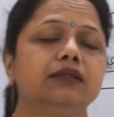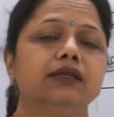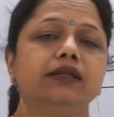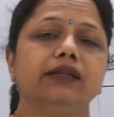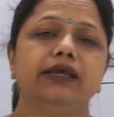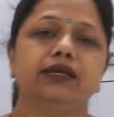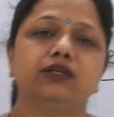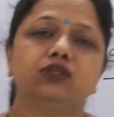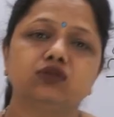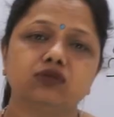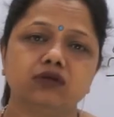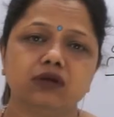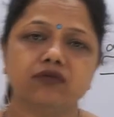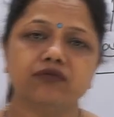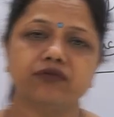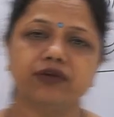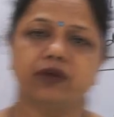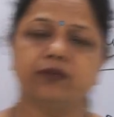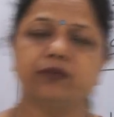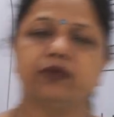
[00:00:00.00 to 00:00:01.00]
the nature
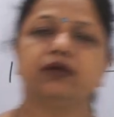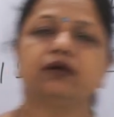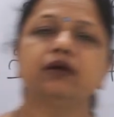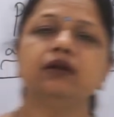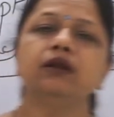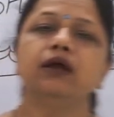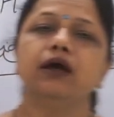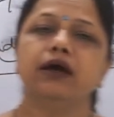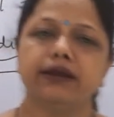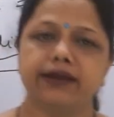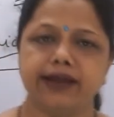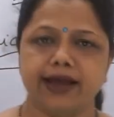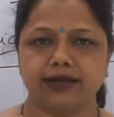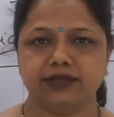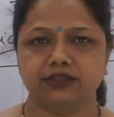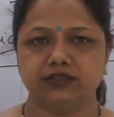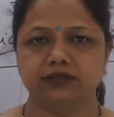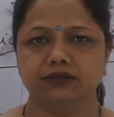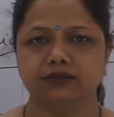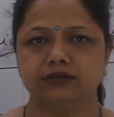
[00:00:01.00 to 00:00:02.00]
of chemical
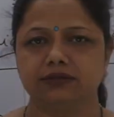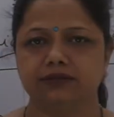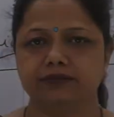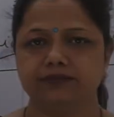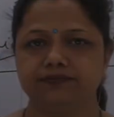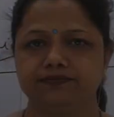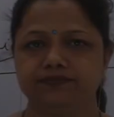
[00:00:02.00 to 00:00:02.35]
reactions.